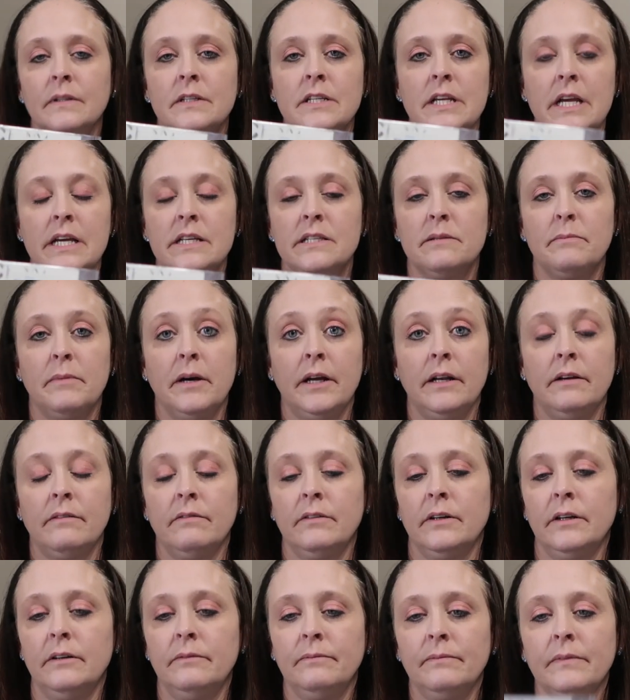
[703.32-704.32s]
She has a mind of
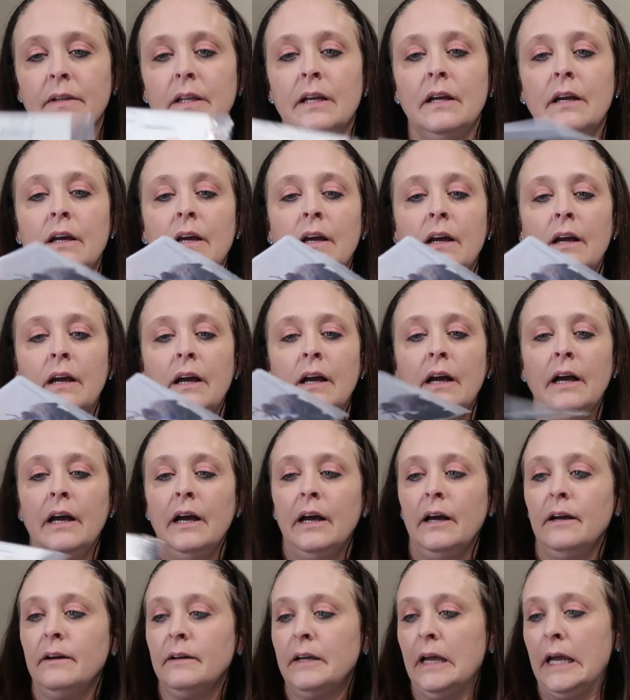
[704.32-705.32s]
her own.
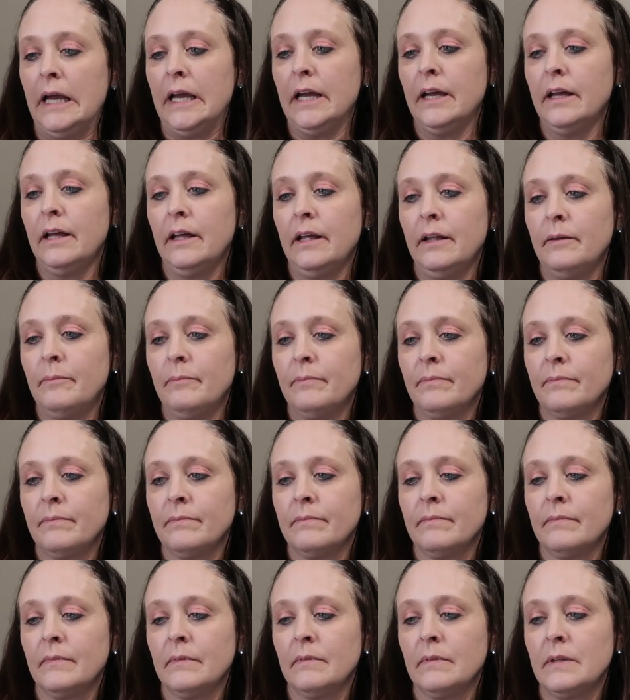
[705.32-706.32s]
Okay, um,
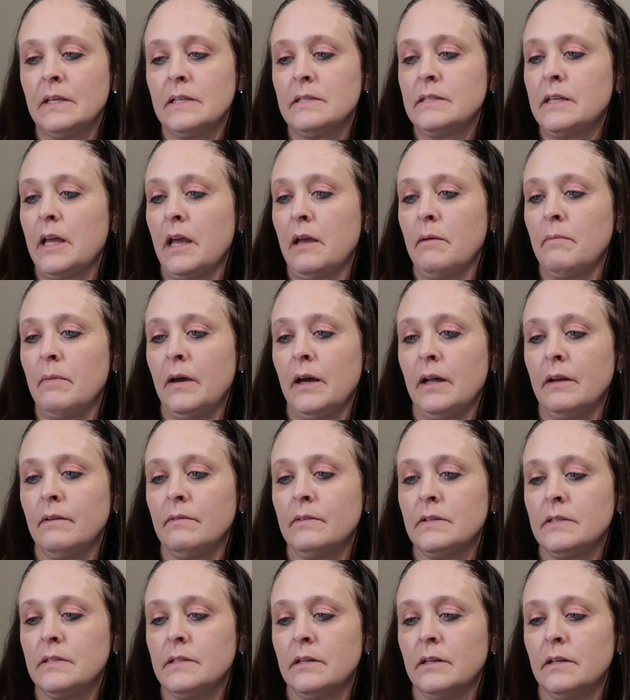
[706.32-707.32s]
this came out
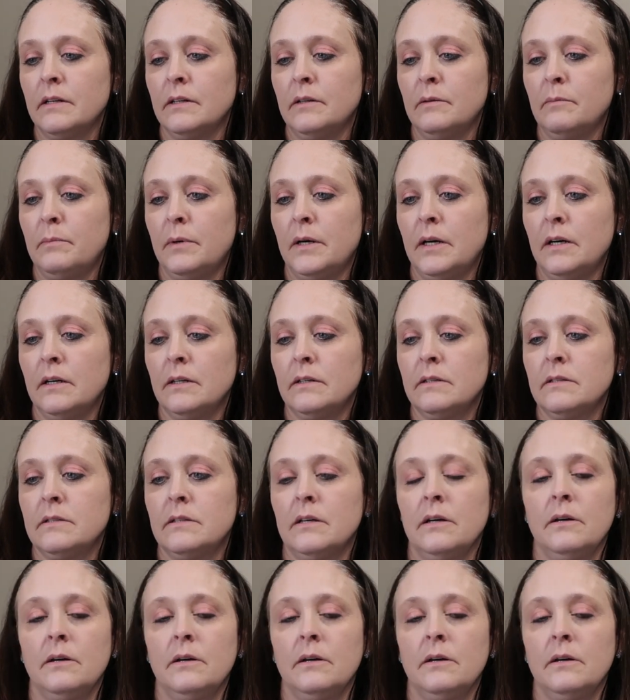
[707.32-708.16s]
of the cereal box